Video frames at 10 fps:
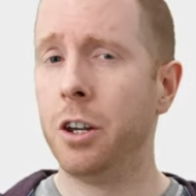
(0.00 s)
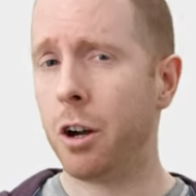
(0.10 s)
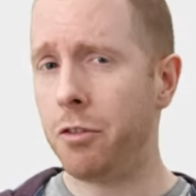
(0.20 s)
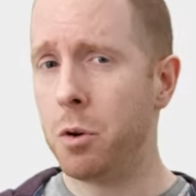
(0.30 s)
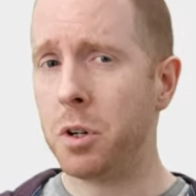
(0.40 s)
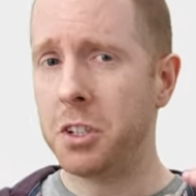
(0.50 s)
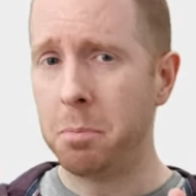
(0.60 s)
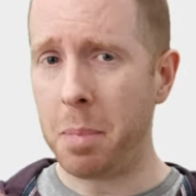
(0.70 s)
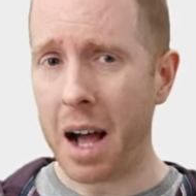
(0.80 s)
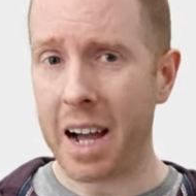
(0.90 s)
Now, if you were to
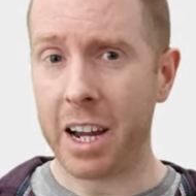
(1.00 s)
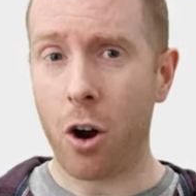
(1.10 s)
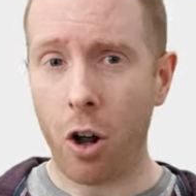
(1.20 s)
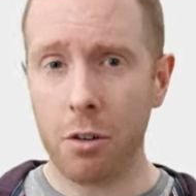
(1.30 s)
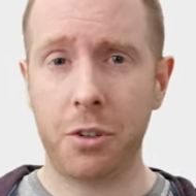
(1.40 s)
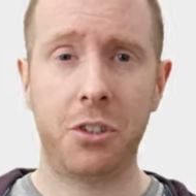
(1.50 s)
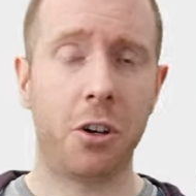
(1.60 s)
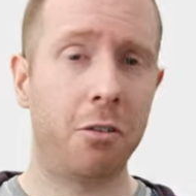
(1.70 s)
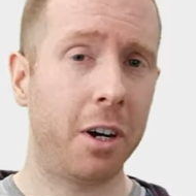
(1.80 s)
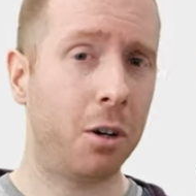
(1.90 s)
buy all of the
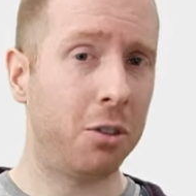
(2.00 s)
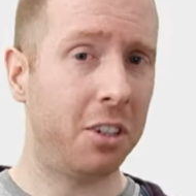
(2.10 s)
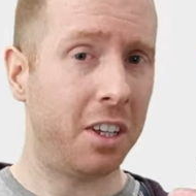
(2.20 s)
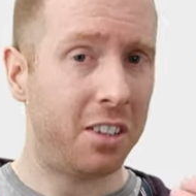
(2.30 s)
software that goes into